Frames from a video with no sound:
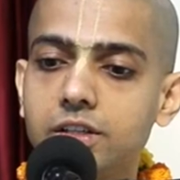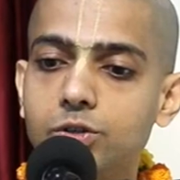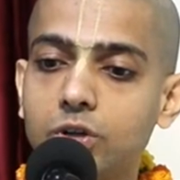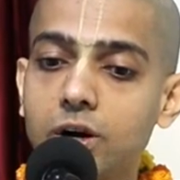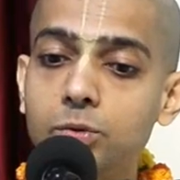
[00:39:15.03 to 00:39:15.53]

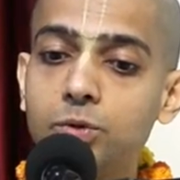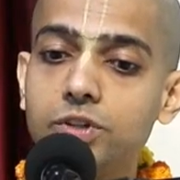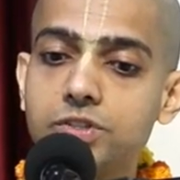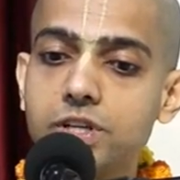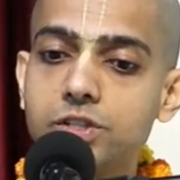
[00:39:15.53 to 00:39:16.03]
You come to
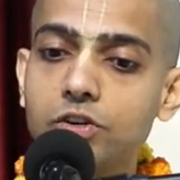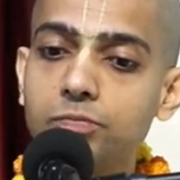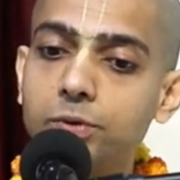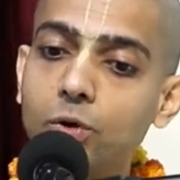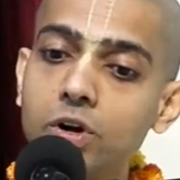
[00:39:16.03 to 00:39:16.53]
the stage
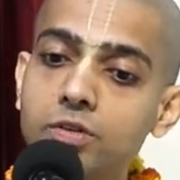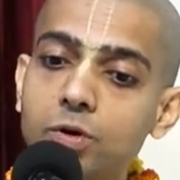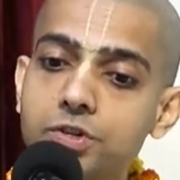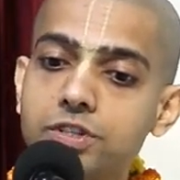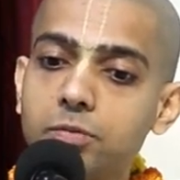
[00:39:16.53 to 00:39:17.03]
of pure
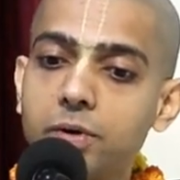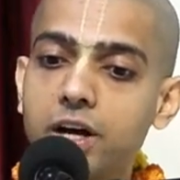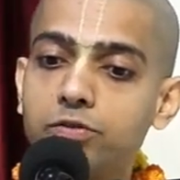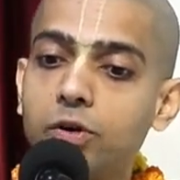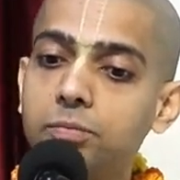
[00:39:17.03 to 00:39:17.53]
devotional
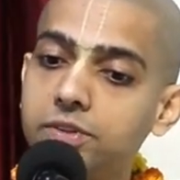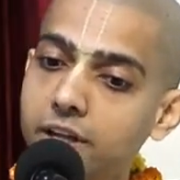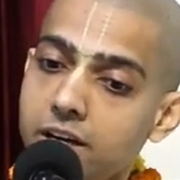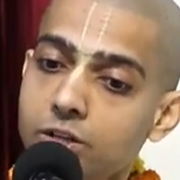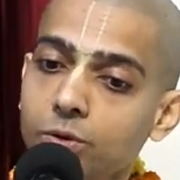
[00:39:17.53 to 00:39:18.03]
platform,
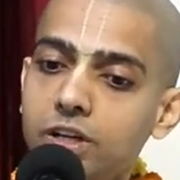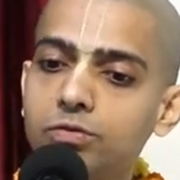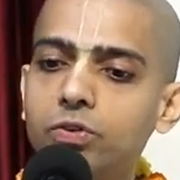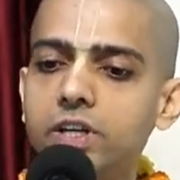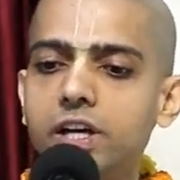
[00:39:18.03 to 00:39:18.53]
then you
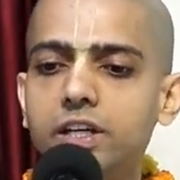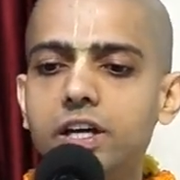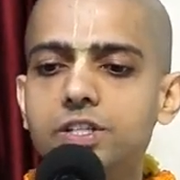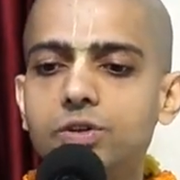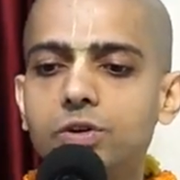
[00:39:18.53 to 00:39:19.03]
can fully
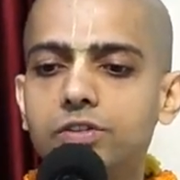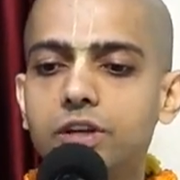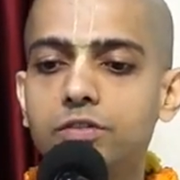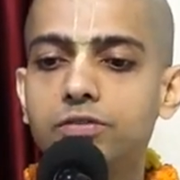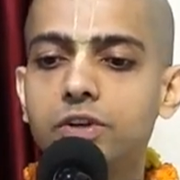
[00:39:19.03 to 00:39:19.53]
engage
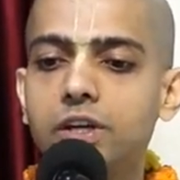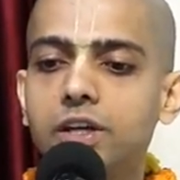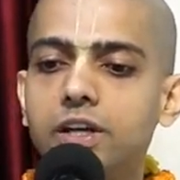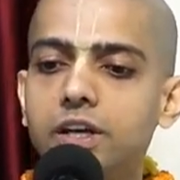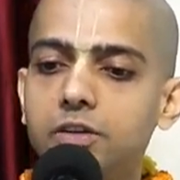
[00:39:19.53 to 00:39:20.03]
yourself
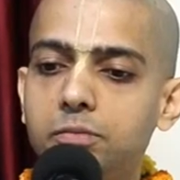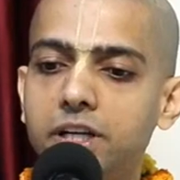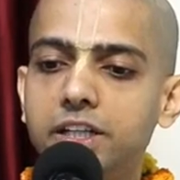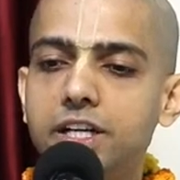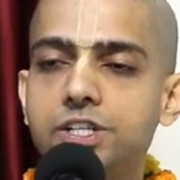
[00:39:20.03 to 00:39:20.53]
in
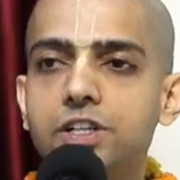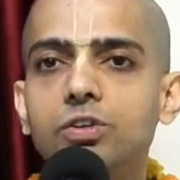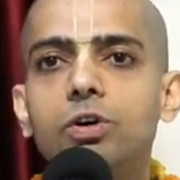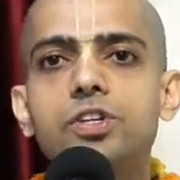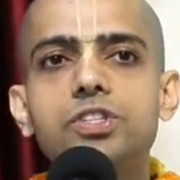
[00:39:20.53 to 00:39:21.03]

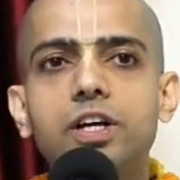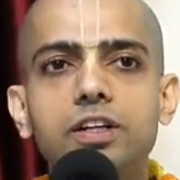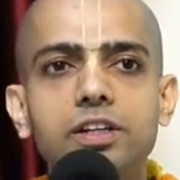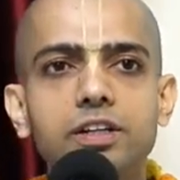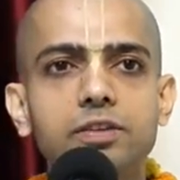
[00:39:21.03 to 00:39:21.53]
meditation or
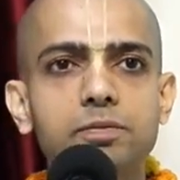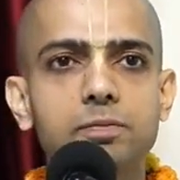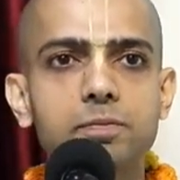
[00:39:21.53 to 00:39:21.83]
chanting.